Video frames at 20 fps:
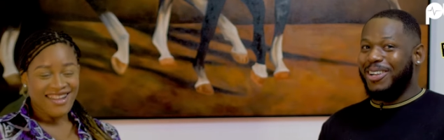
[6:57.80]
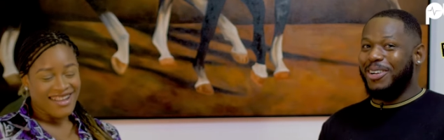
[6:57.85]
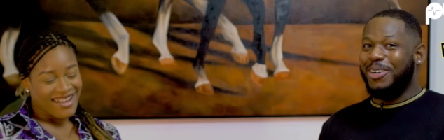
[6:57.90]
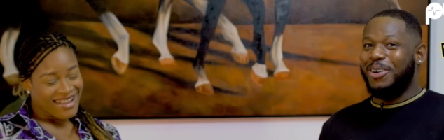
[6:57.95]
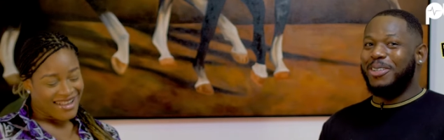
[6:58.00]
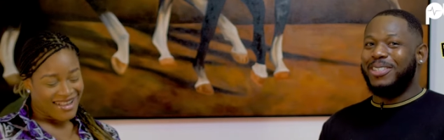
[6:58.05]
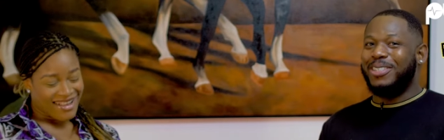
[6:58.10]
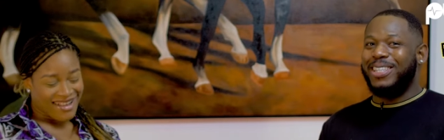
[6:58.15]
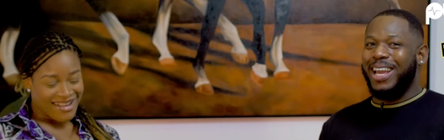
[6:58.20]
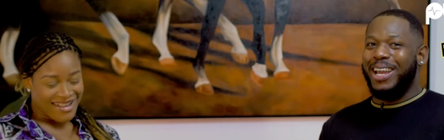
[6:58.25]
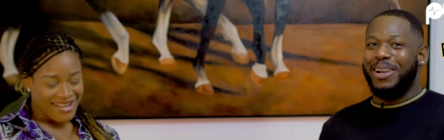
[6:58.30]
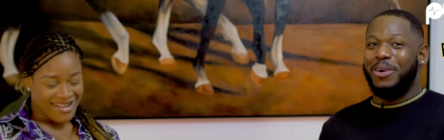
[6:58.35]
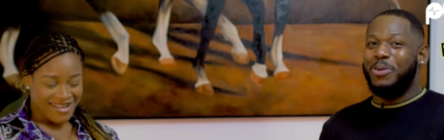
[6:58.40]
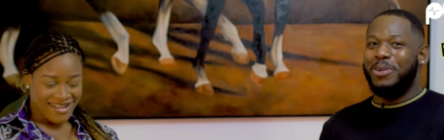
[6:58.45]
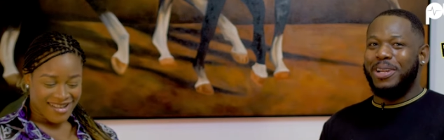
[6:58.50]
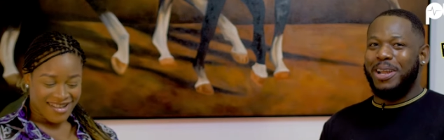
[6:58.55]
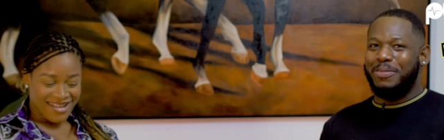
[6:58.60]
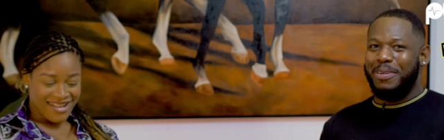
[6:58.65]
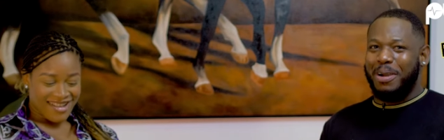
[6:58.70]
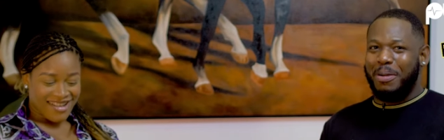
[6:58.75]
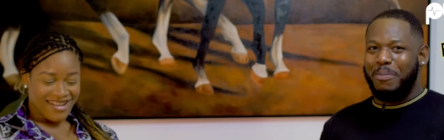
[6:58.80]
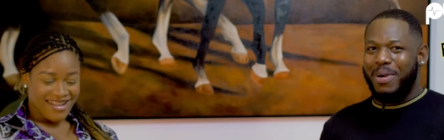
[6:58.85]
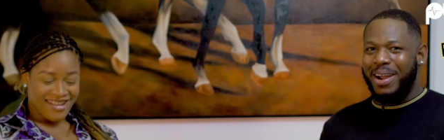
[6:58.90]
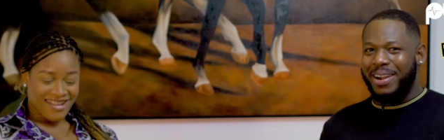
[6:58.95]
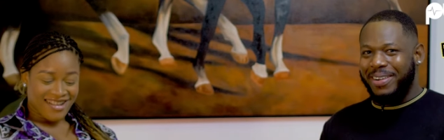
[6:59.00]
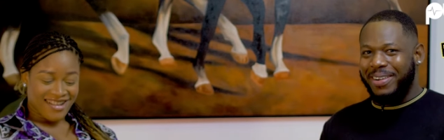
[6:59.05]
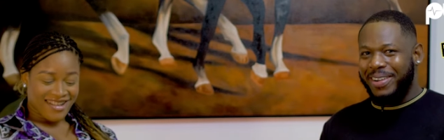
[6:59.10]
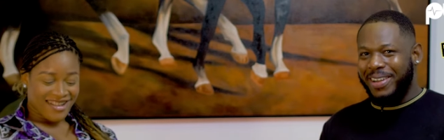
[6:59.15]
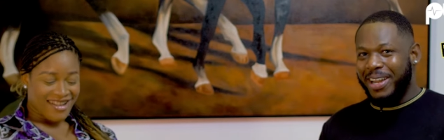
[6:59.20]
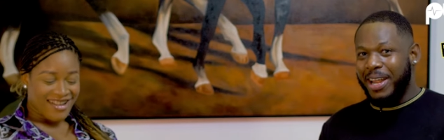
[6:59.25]
Speaker 1: I don't go tell who never
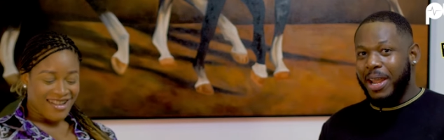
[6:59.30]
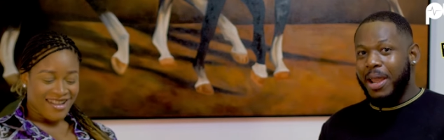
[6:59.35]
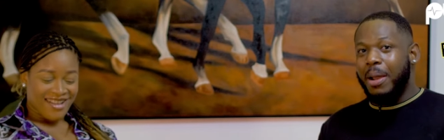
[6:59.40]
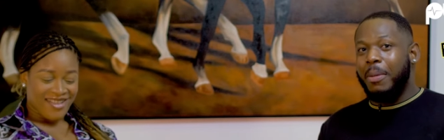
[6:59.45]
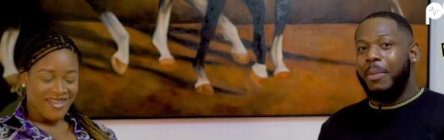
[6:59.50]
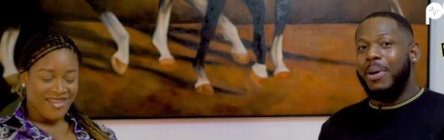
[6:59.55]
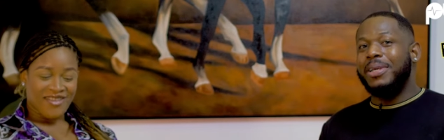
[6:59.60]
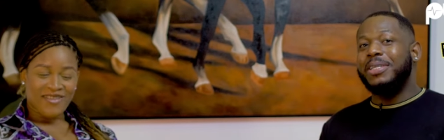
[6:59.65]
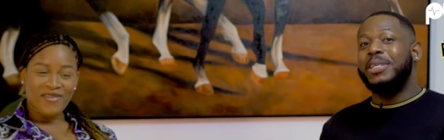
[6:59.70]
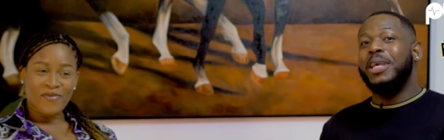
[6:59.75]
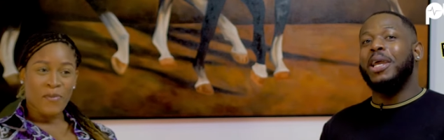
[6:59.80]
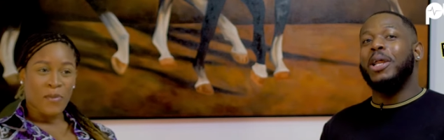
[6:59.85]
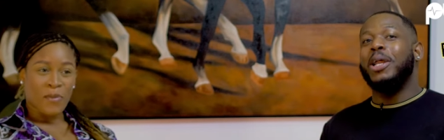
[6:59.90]
marry, no. but it's